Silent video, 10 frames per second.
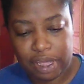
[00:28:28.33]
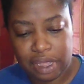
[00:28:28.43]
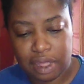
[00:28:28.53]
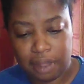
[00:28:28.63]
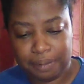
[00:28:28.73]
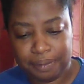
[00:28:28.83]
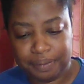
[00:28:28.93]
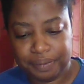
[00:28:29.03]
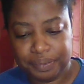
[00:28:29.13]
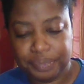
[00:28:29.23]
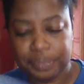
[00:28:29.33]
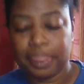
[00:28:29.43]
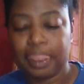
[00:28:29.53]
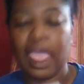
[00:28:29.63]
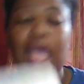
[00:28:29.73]
yeah.
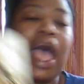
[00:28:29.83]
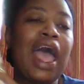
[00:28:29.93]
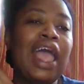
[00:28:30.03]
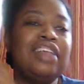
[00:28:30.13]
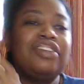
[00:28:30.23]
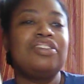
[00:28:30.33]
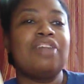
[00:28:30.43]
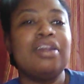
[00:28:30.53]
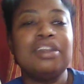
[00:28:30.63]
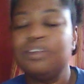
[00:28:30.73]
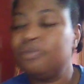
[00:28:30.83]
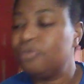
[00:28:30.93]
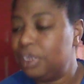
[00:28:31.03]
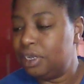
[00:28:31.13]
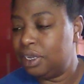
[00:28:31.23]
I started
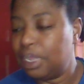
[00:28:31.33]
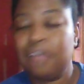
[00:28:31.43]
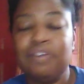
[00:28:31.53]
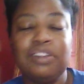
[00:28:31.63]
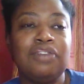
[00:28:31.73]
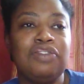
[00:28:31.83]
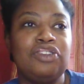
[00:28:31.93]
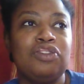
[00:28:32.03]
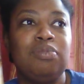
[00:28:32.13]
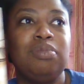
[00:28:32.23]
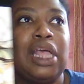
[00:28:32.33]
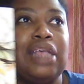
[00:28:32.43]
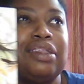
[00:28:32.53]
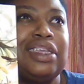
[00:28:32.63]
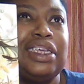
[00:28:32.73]
reading Heaven's Official
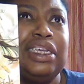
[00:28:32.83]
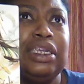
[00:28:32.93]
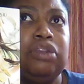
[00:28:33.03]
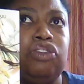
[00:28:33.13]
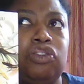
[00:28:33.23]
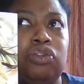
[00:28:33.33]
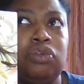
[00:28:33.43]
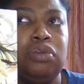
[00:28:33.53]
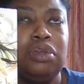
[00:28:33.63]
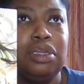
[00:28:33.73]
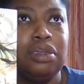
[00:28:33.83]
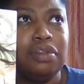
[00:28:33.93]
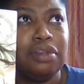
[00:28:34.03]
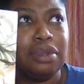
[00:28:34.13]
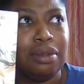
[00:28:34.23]
Blessing 2
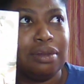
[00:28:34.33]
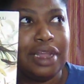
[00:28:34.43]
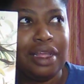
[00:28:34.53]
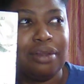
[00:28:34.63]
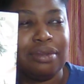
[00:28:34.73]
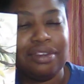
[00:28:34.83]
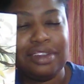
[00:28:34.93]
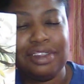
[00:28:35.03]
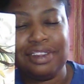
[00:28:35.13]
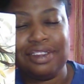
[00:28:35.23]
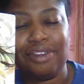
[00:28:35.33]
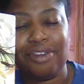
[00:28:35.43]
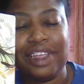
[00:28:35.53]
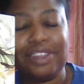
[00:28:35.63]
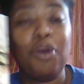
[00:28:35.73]
years ago now. Jesus
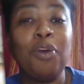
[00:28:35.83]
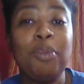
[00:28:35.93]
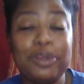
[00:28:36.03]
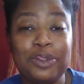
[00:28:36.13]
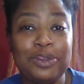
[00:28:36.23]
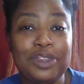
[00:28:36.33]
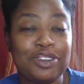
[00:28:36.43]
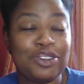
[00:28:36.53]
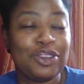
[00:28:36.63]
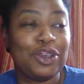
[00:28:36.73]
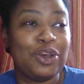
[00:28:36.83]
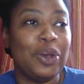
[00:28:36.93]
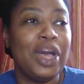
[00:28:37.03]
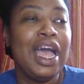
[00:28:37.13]
Christ, almost 2 years ago.